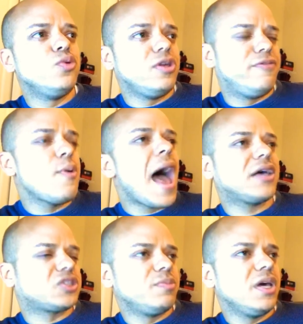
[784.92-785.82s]
you, if you
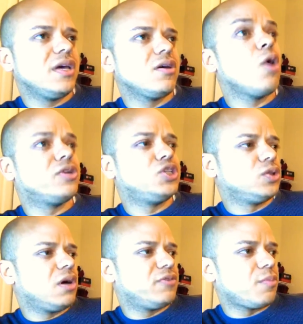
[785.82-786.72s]
asked me, oh, did you
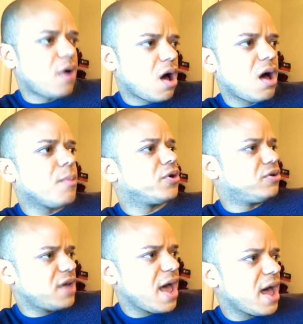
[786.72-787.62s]
love your mom or
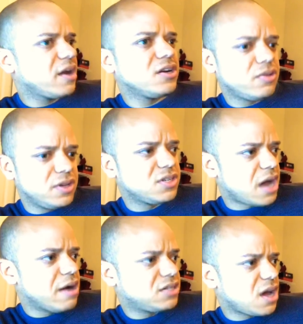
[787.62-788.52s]
your dad, the
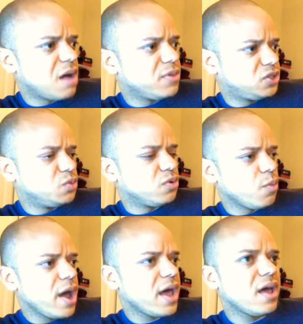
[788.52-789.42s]
entire time that you were
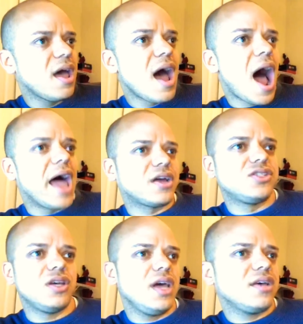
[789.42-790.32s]
away, I could
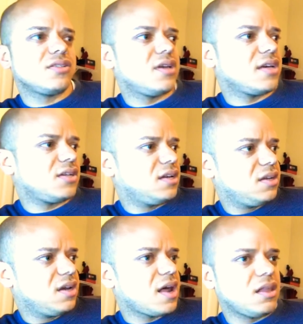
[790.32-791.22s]
say, yes, I
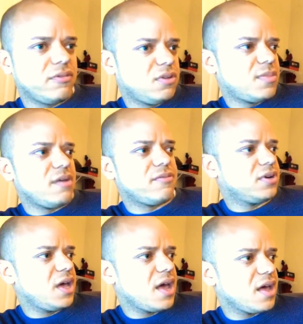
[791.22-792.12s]
did. I loved them
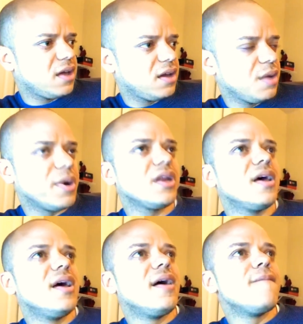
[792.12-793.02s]
every day. But
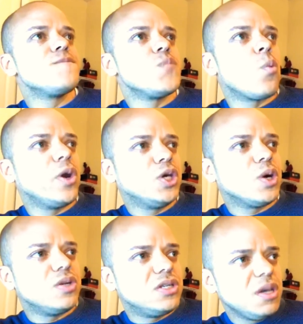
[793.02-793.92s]
when you
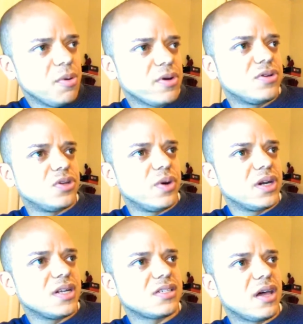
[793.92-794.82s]
go deeper into
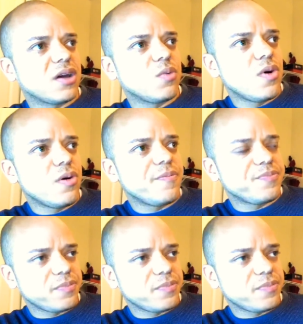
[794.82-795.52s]
it, it's like, well,